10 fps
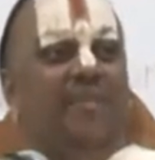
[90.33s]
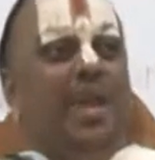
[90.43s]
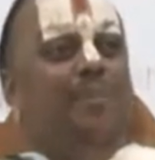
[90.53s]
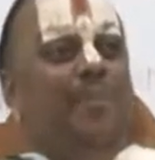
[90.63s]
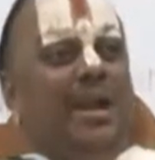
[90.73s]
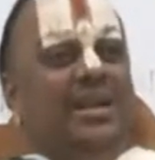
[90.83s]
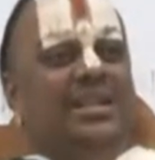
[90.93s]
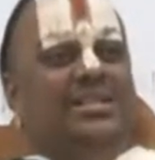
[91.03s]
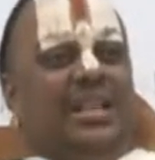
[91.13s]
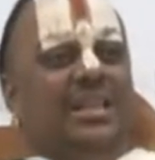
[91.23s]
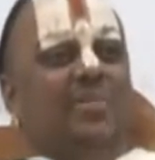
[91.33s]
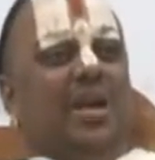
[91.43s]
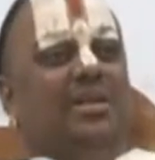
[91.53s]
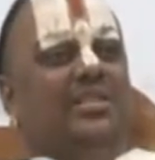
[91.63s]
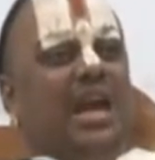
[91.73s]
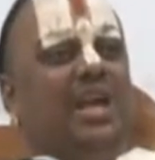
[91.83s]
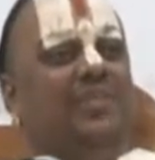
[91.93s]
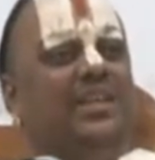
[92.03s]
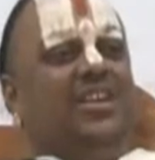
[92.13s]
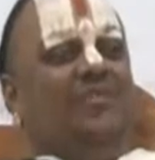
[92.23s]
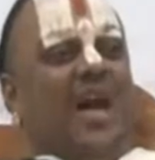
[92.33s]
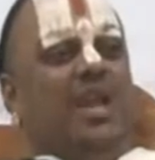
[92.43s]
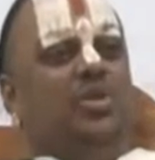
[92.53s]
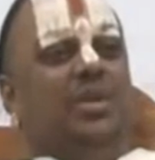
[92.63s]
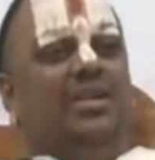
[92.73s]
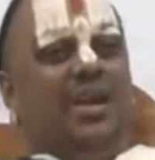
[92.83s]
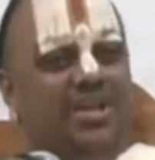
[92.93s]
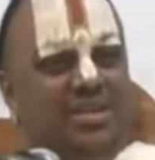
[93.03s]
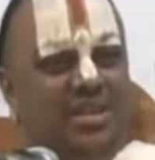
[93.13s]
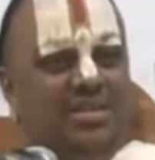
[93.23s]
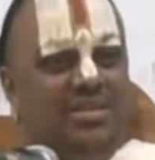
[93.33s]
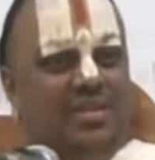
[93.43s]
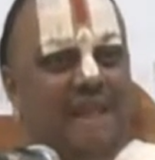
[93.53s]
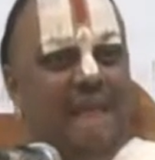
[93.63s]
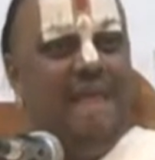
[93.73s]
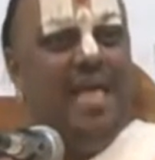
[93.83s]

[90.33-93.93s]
Development is nothing but sacrifice of values and traditions.